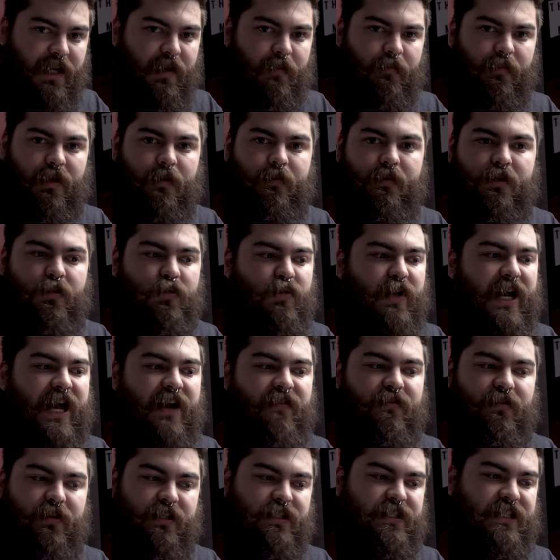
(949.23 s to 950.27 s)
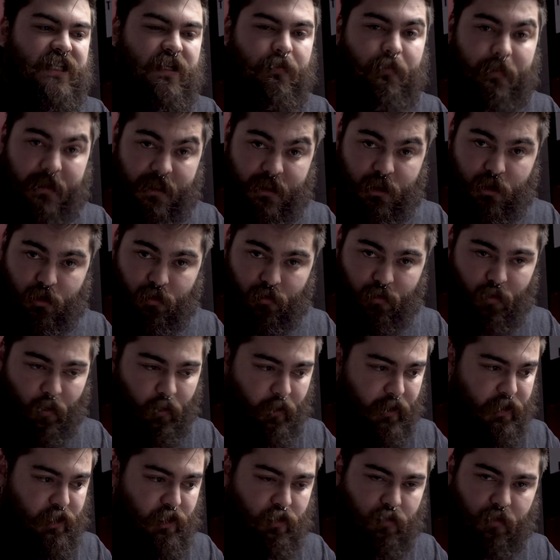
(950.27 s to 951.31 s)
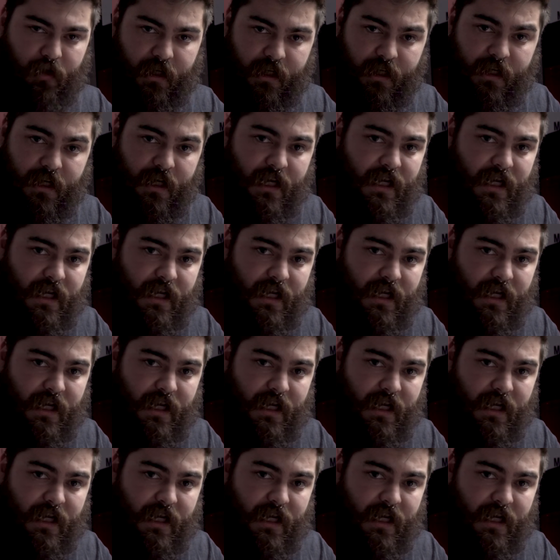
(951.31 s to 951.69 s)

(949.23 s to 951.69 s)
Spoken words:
maybe you have a tip or a trick